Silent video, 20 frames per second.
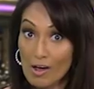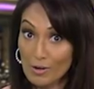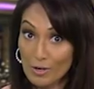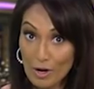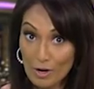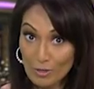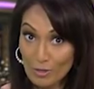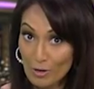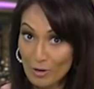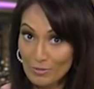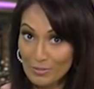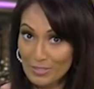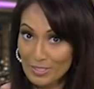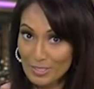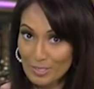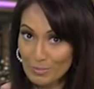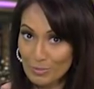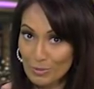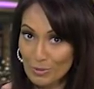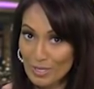not
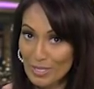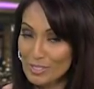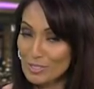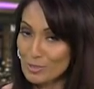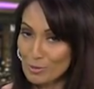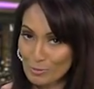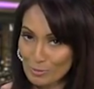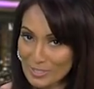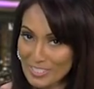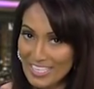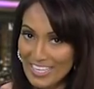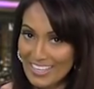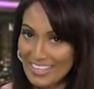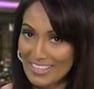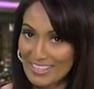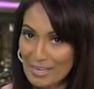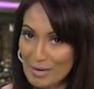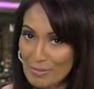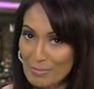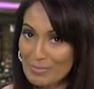already smoking, don't take
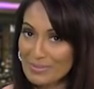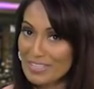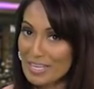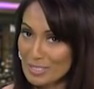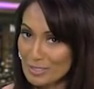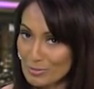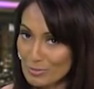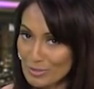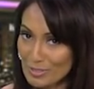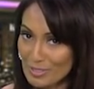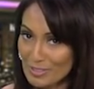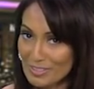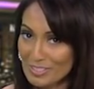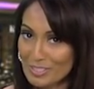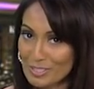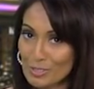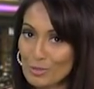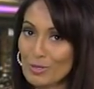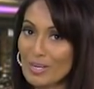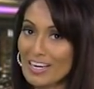it up. That's what
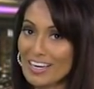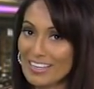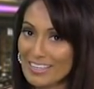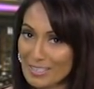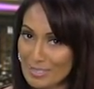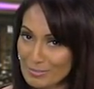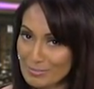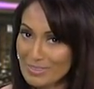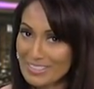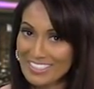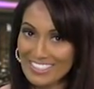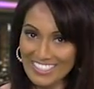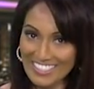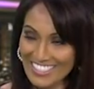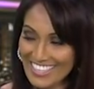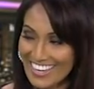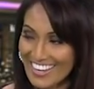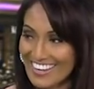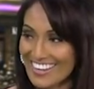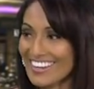Dr. Chockalingam is
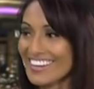saying.